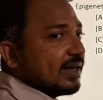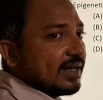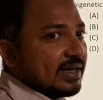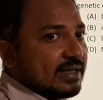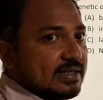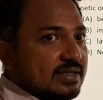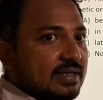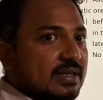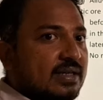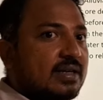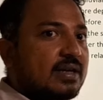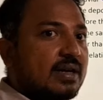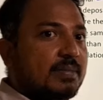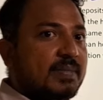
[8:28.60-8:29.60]
it is
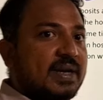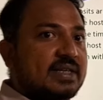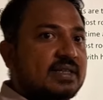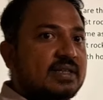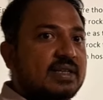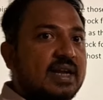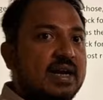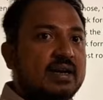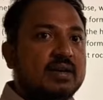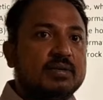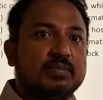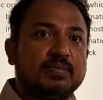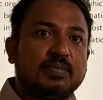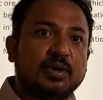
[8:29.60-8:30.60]
a placer
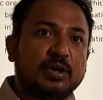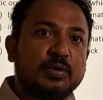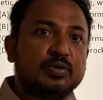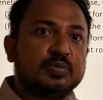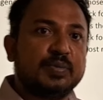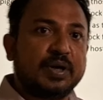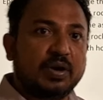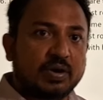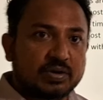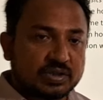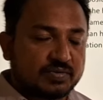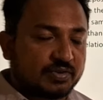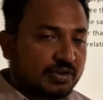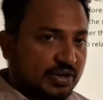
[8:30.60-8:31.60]
that produced
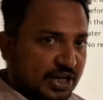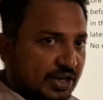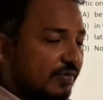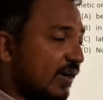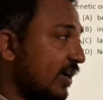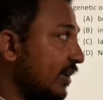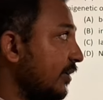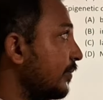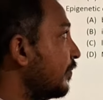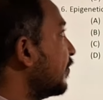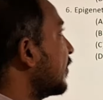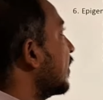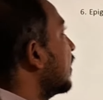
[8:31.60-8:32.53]
because of running water.